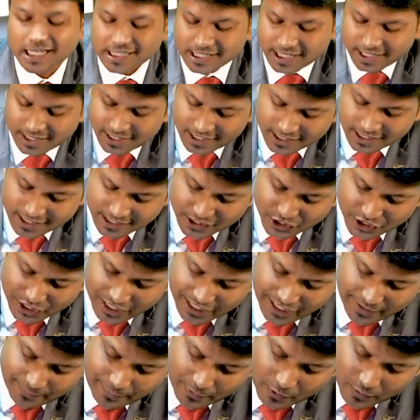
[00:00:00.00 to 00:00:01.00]
See, this
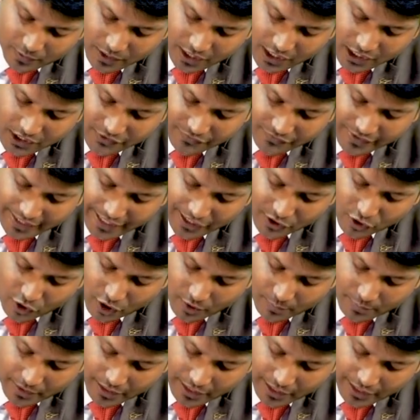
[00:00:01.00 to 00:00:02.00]
chili powder is very
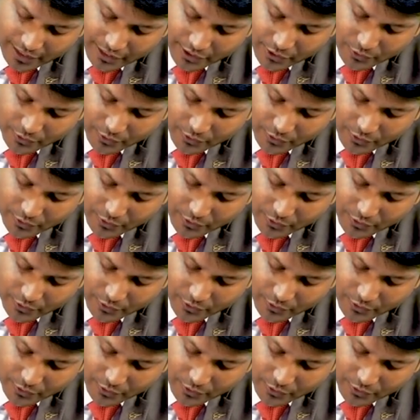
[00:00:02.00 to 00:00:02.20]
commonly